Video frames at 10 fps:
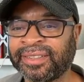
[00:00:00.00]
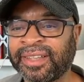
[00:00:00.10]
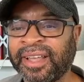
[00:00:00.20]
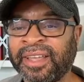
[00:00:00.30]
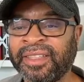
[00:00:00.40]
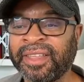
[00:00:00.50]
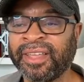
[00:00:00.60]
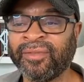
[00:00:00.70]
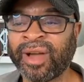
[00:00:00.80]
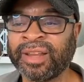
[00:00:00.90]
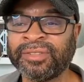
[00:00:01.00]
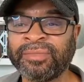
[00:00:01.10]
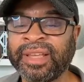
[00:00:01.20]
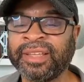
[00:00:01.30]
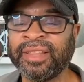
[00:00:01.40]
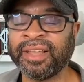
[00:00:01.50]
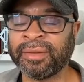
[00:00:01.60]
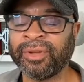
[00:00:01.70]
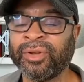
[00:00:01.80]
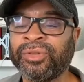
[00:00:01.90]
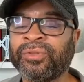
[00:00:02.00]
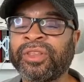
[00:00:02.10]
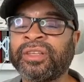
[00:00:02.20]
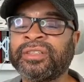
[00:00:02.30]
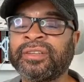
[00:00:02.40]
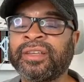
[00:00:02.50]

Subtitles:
And then while it's making that, I'm gonna go through this.